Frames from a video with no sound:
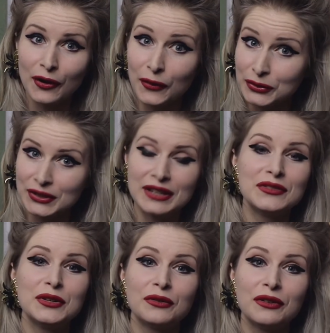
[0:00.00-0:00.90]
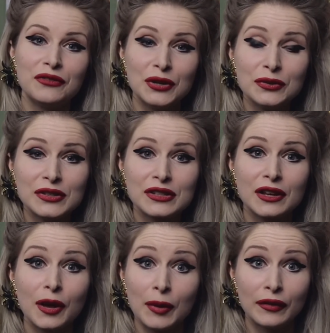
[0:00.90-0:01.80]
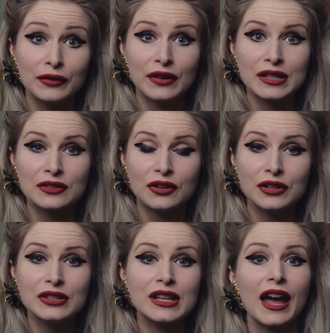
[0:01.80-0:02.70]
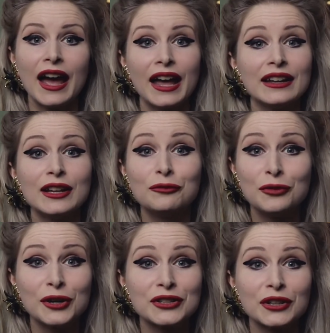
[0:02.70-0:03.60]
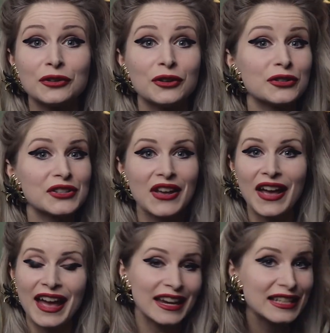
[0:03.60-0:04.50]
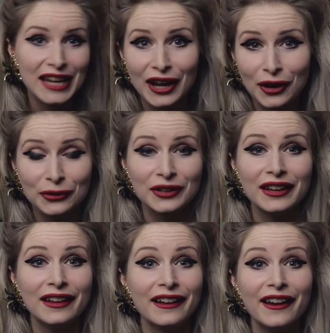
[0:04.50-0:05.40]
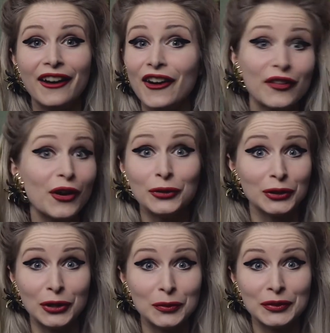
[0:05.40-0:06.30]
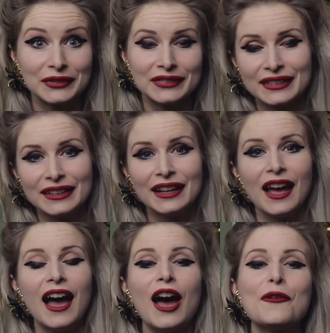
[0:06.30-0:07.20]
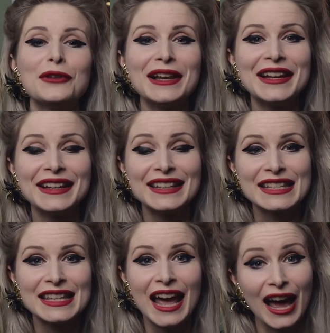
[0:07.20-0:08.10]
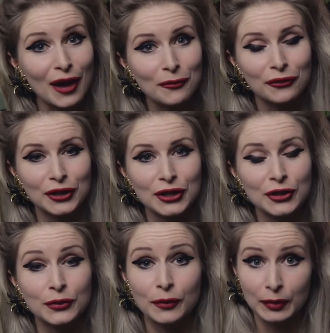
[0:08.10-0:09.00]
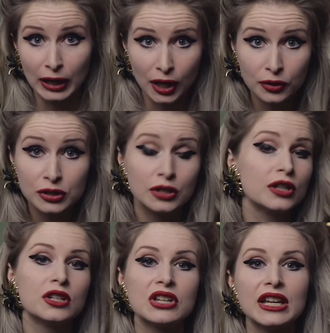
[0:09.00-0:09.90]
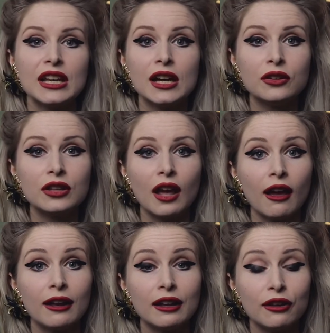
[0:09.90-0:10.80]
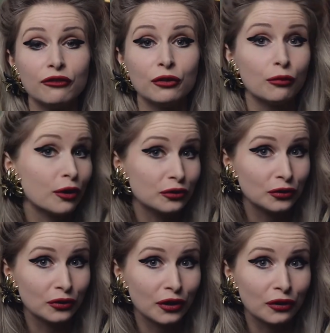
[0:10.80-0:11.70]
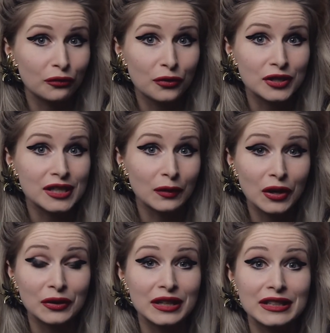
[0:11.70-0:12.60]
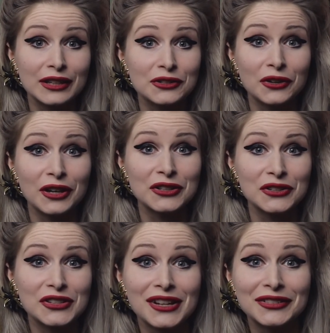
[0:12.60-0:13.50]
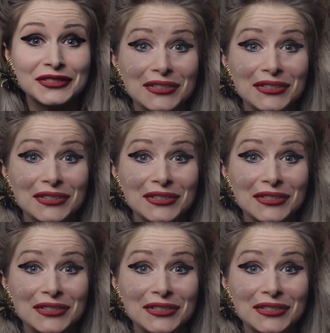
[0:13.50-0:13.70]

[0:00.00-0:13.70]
also gives you reviews about the restaurants, and it works across any town on the whole globe. I will link this app for you below so you can check it out, and if you want you can of course download it and try it yourself.